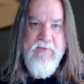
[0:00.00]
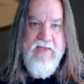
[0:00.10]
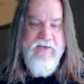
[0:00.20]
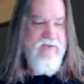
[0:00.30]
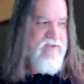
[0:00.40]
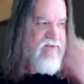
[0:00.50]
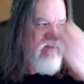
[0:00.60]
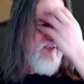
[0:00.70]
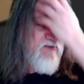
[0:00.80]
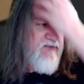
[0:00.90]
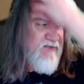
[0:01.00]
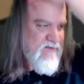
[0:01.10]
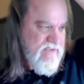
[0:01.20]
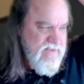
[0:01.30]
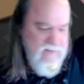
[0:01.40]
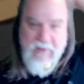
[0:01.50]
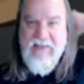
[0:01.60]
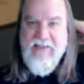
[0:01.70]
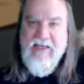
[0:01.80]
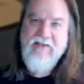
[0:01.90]
That just doesn't make
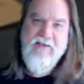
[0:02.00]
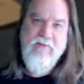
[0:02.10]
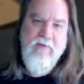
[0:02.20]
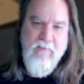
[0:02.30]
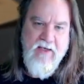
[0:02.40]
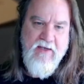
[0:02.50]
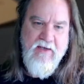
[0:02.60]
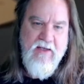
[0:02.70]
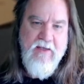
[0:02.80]
sense to me, man.